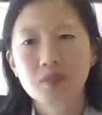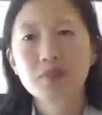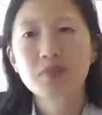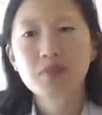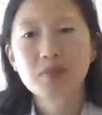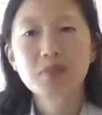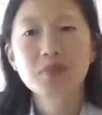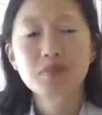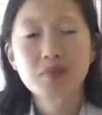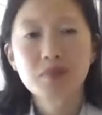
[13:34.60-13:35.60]

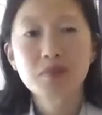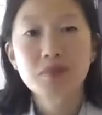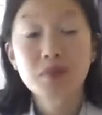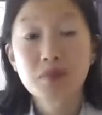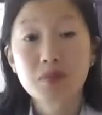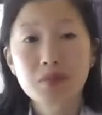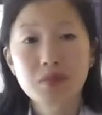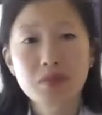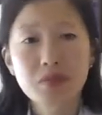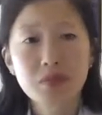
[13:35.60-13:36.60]

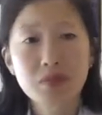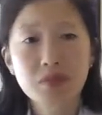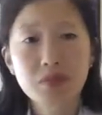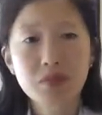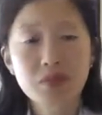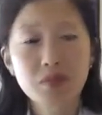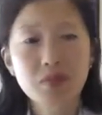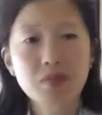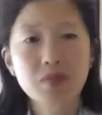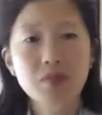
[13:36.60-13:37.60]

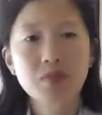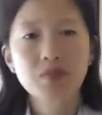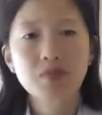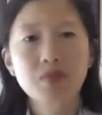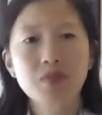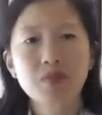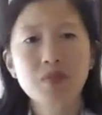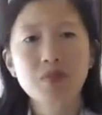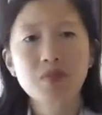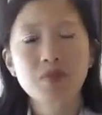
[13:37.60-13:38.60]

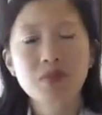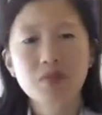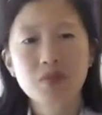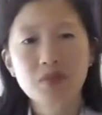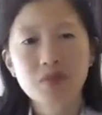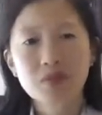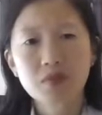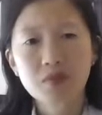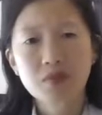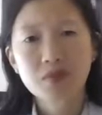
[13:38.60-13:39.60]

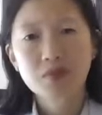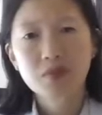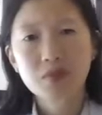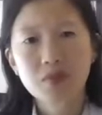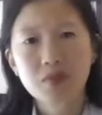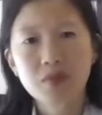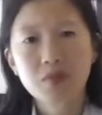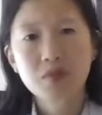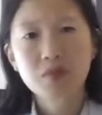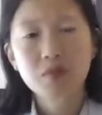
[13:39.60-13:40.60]

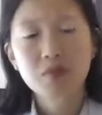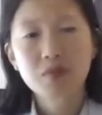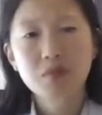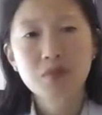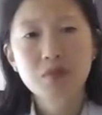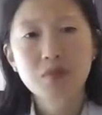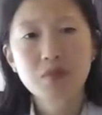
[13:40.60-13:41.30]
[no speech]